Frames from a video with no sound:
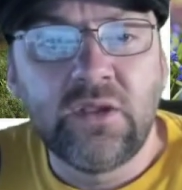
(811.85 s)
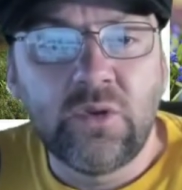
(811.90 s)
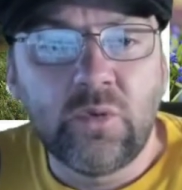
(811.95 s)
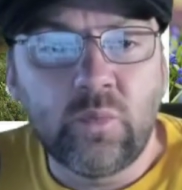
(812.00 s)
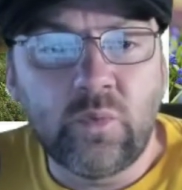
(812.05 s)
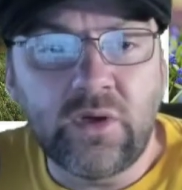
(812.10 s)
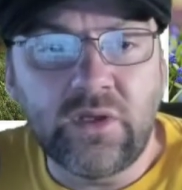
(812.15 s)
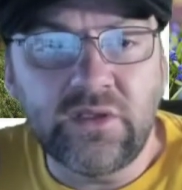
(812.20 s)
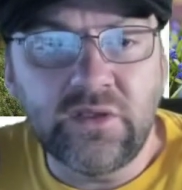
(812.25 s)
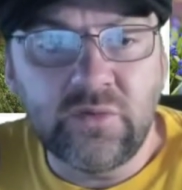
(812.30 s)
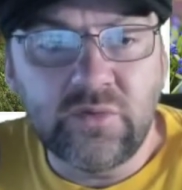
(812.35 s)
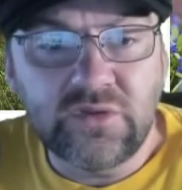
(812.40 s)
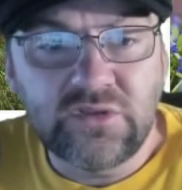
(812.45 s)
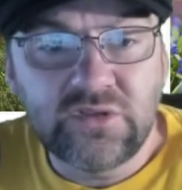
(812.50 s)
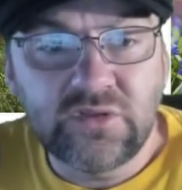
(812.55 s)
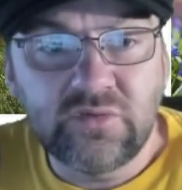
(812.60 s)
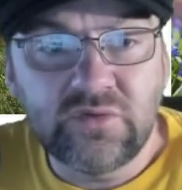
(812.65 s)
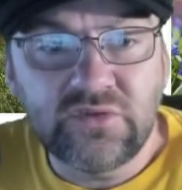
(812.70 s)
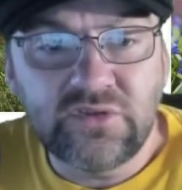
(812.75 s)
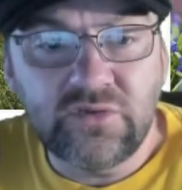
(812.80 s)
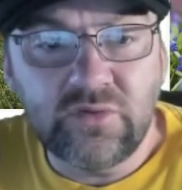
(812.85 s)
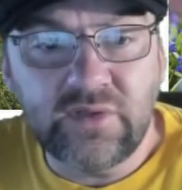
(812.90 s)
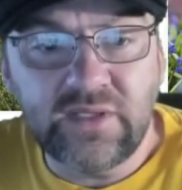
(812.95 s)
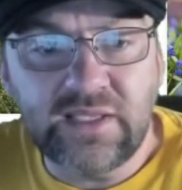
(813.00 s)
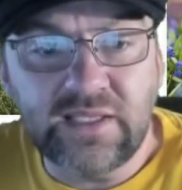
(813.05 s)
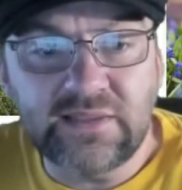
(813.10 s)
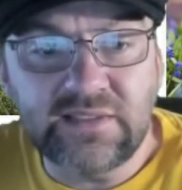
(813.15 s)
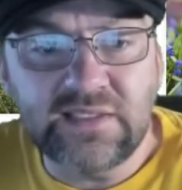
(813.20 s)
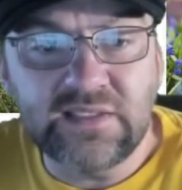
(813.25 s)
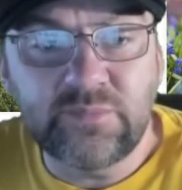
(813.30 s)
what you would do is you would
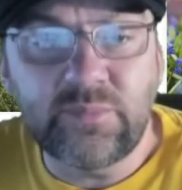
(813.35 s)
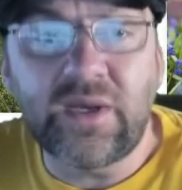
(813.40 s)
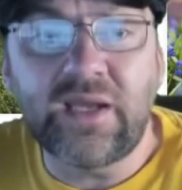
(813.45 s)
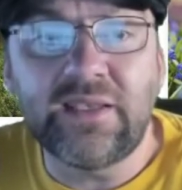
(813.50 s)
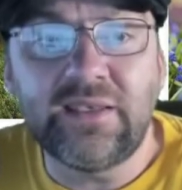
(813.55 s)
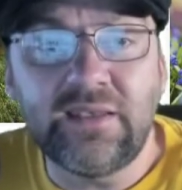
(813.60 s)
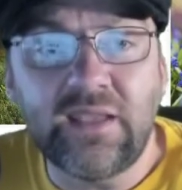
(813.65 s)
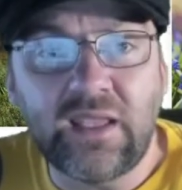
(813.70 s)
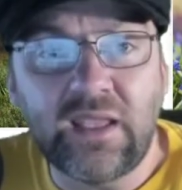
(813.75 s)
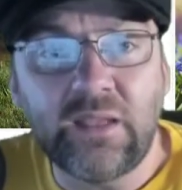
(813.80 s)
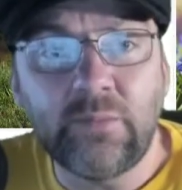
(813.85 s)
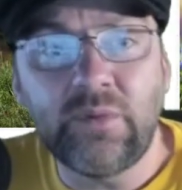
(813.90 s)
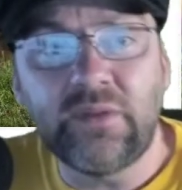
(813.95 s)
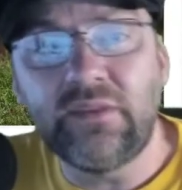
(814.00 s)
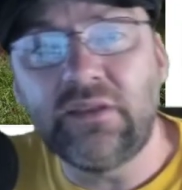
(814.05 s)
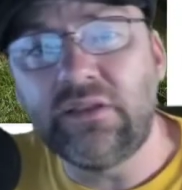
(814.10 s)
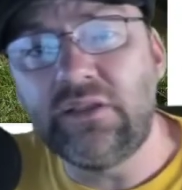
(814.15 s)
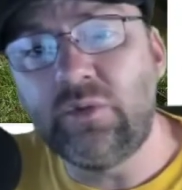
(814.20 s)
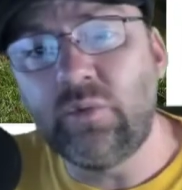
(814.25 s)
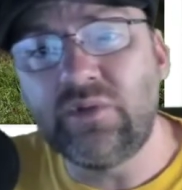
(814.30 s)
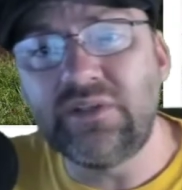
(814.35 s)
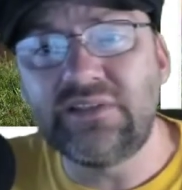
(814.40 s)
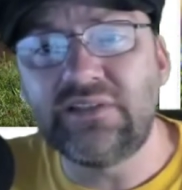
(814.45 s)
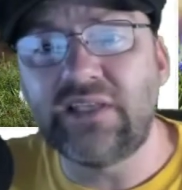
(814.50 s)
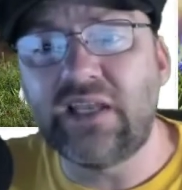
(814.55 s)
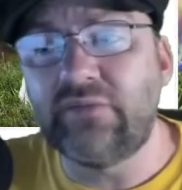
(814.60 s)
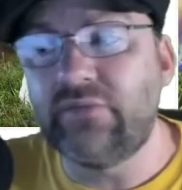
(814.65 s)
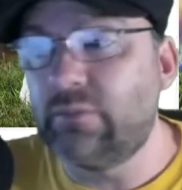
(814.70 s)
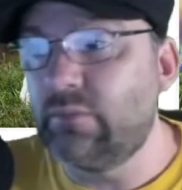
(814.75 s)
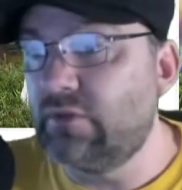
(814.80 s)
get these by name, and then you would
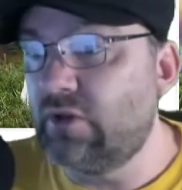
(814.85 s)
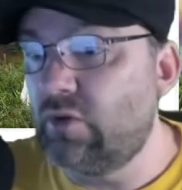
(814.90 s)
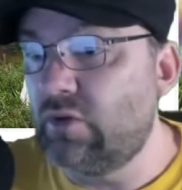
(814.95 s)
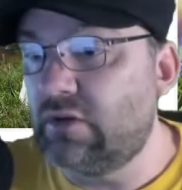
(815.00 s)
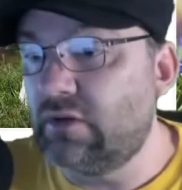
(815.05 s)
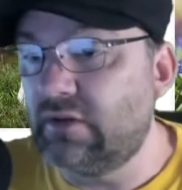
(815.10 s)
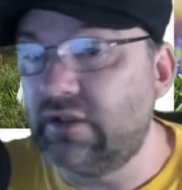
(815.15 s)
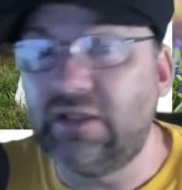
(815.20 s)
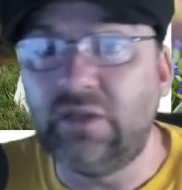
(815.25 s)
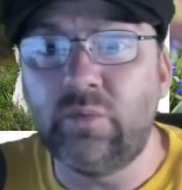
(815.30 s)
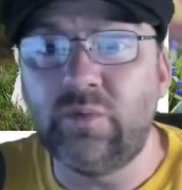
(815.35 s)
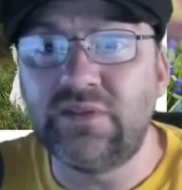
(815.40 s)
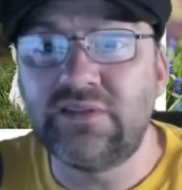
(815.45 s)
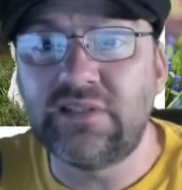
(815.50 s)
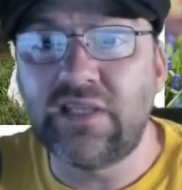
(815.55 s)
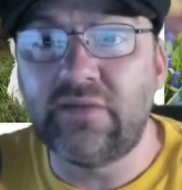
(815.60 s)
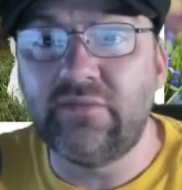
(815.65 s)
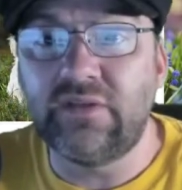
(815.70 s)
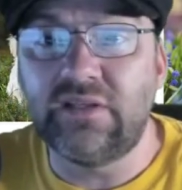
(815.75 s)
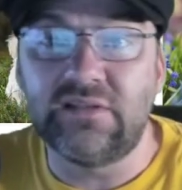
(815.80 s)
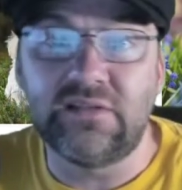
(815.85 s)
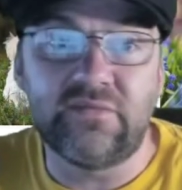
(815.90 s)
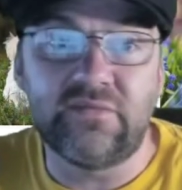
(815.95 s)
save them locally. You would save it as